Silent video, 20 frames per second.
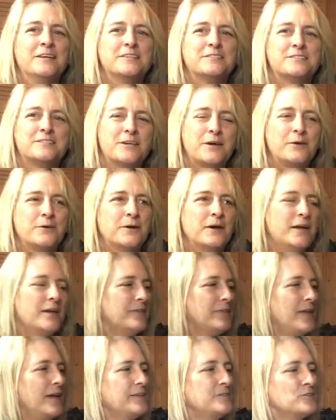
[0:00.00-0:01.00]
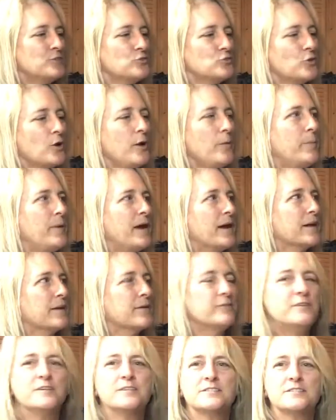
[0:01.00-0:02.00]
So that's a drawback
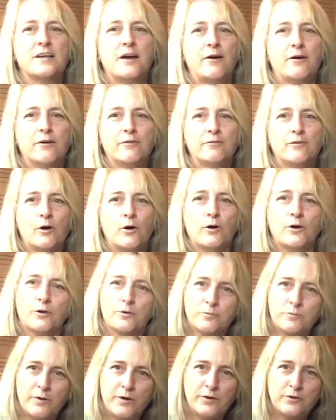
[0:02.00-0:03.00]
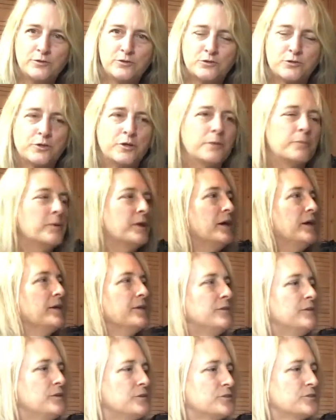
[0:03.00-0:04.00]
of this. However, on a road trip,
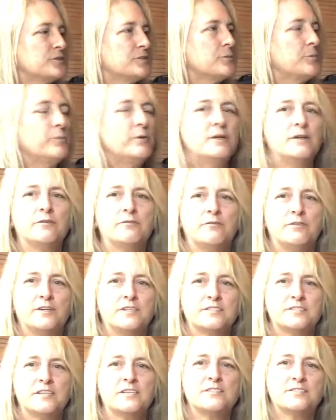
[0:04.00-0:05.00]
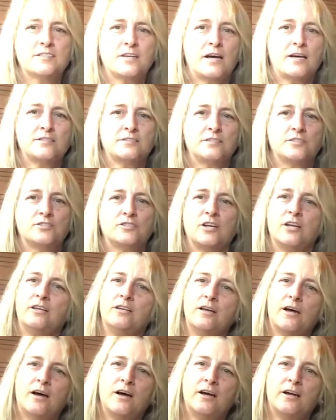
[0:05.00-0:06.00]
there are some benefits. It's got such a
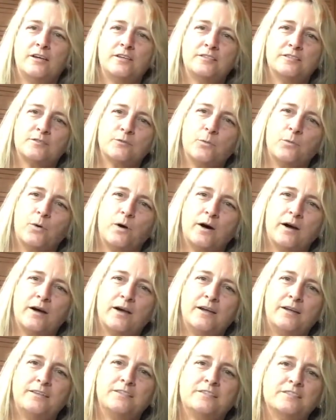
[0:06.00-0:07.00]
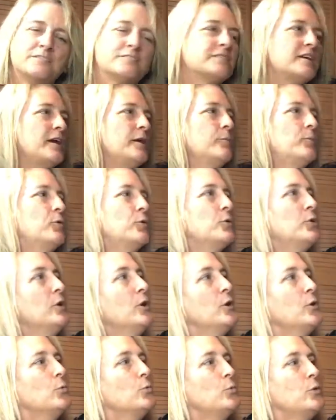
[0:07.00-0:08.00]
nice, wide, stable
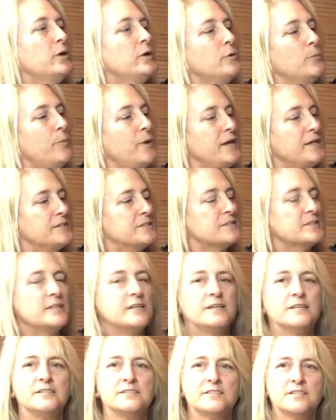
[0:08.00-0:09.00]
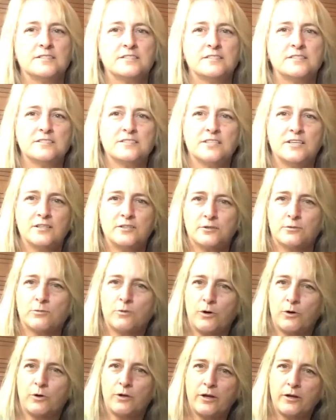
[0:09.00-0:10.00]
wheelbase that it doesn't tend to
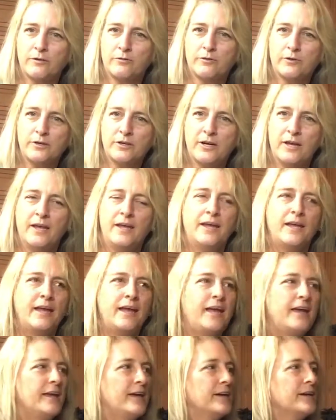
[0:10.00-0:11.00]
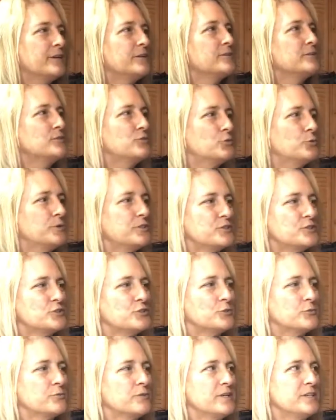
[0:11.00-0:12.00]
roll over and
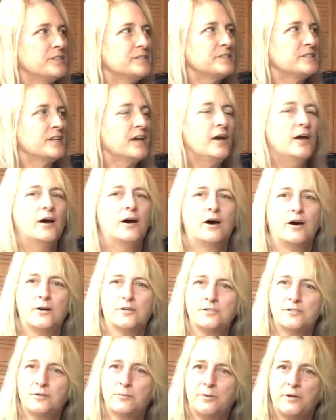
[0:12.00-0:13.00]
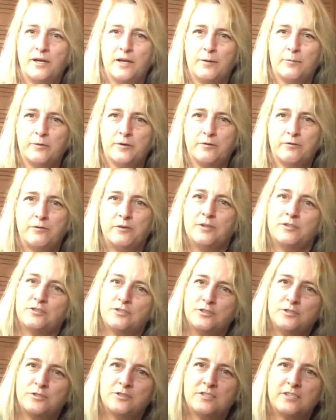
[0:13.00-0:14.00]
twist your wrist. Also, being able to fit
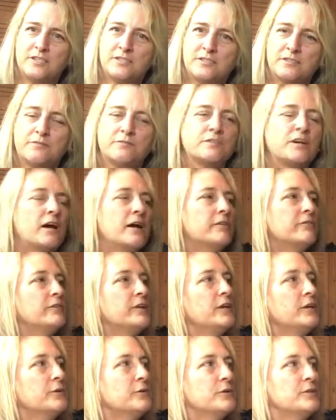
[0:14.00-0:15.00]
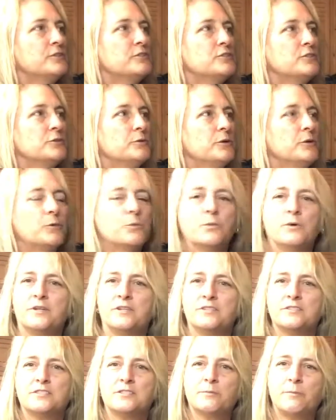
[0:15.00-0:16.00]
2 sets of dive gear into it
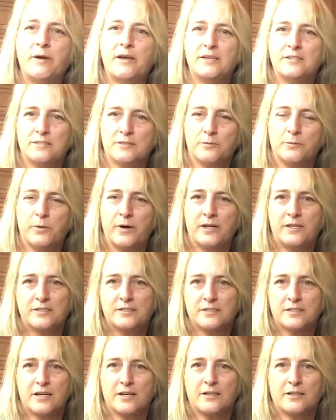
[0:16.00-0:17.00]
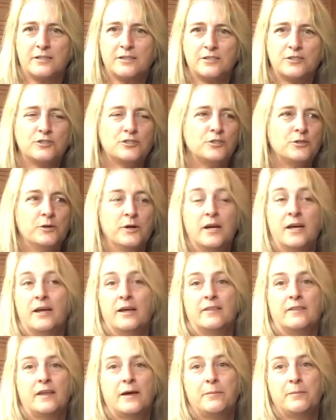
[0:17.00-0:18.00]
when space and weight is not an issue,
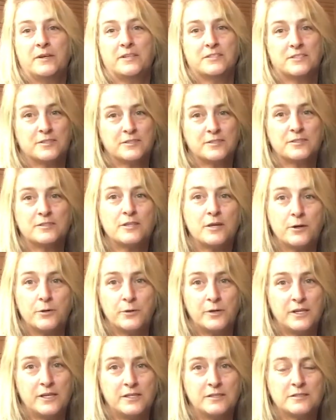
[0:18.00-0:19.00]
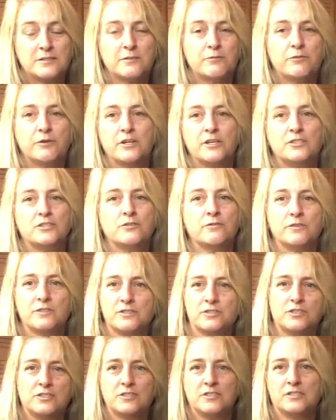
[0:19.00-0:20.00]
that makes it so easy for each of
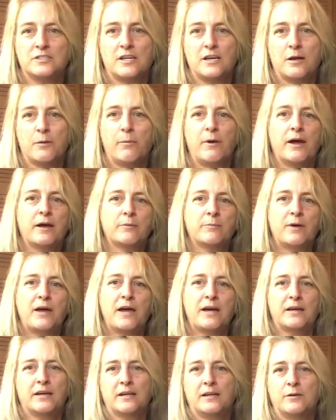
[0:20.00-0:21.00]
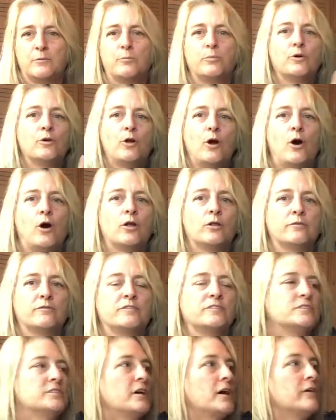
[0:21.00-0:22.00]
us just to take a backpack and then put all
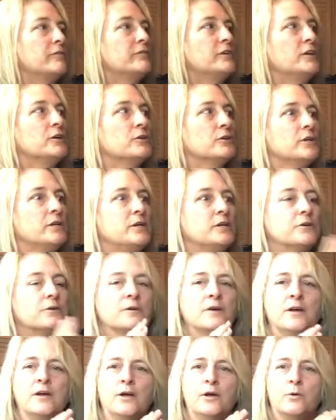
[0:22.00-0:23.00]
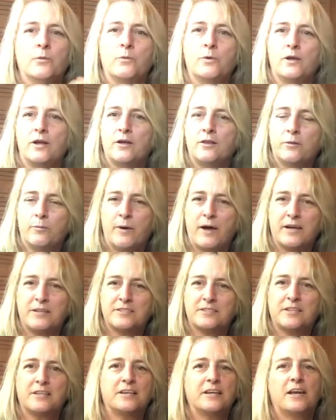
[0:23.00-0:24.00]
of the dive gear in here. We know the
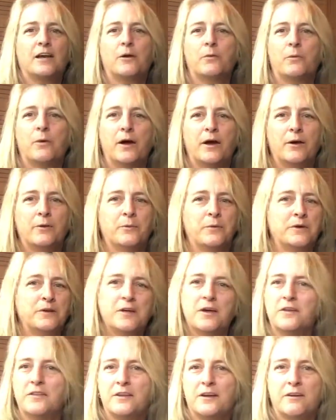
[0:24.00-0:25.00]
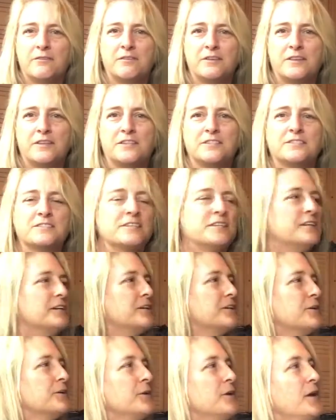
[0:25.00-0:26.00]
bag's going to get wet. We know that everything's in
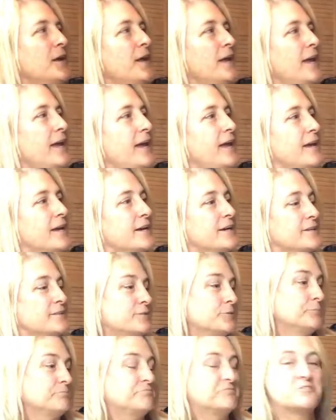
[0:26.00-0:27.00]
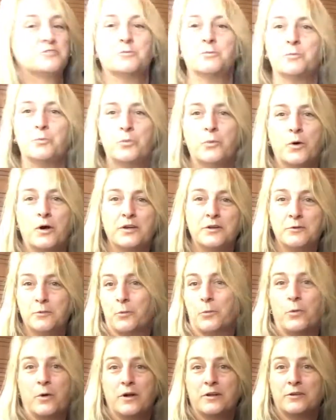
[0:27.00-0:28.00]
here, and it's one
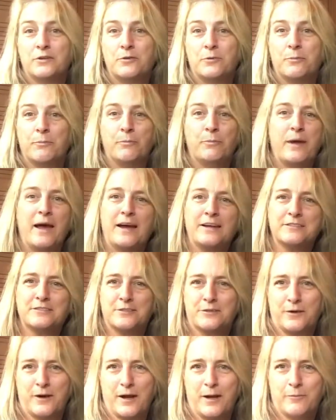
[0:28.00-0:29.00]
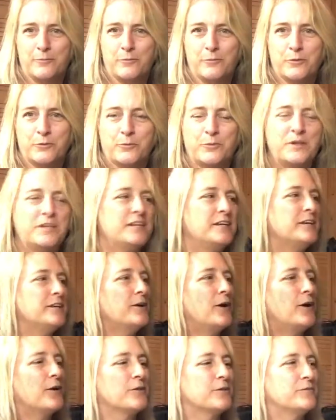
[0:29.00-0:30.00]
bag to grab when we
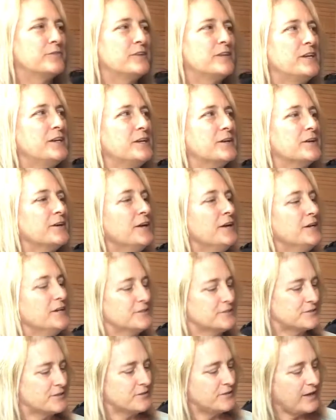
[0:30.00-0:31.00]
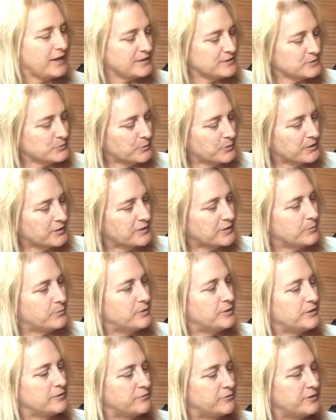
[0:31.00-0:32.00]
need all of the gear. So that's one of the
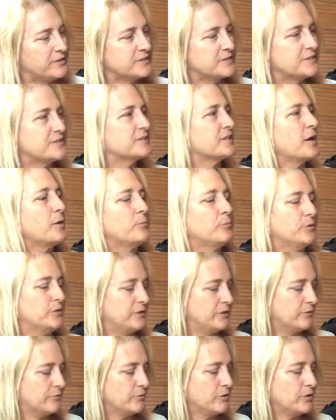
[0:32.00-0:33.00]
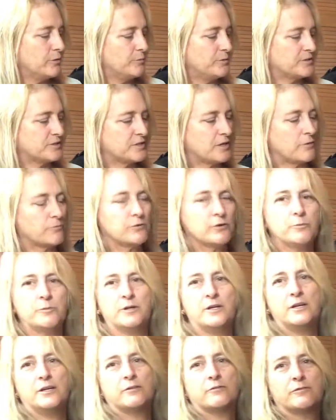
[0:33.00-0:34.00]
benefits. It's got plenty of room. It's got room
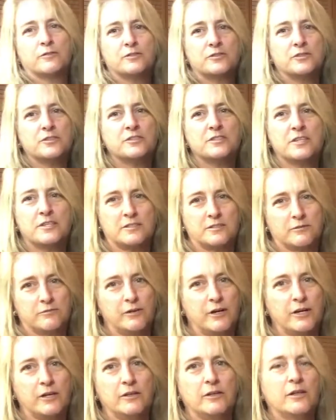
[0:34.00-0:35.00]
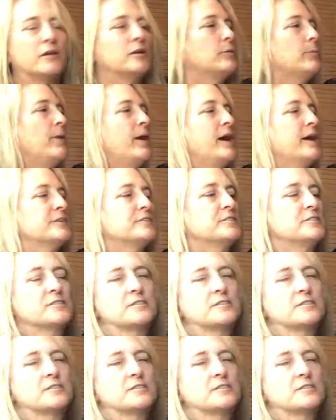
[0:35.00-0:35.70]
in here for 2 sets of regulator bags.